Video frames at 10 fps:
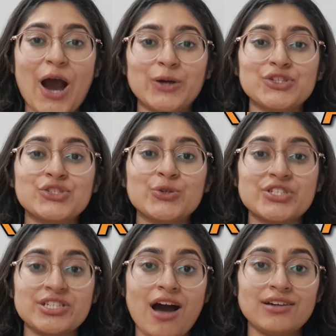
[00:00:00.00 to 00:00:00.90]
how the show
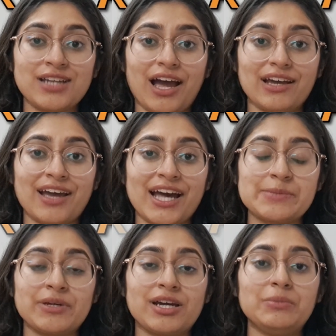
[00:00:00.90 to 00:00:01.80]
Shark Tank
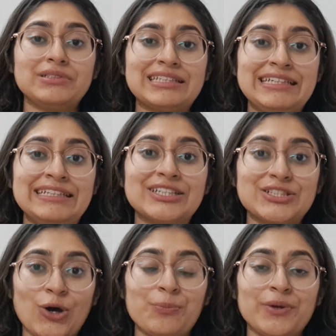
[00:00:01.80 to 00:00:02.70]
has become a
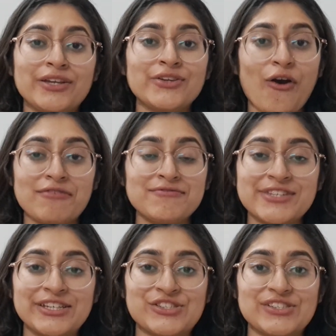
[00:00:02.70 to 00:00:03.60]
heated topic in
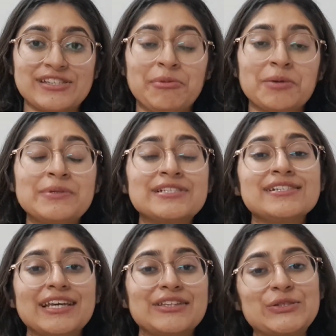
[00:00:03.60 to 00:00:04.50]
conversation among
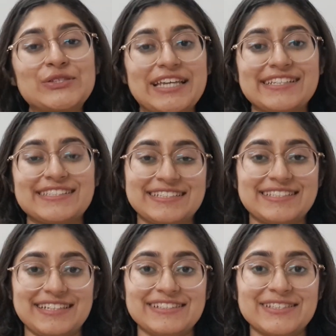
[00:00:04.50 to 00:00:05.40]
business enthusiasts these
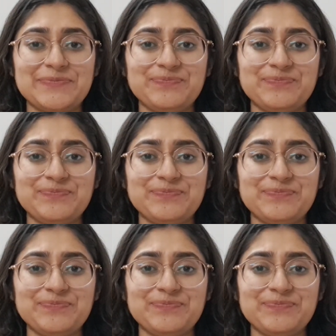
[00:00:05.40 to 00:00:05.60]
days.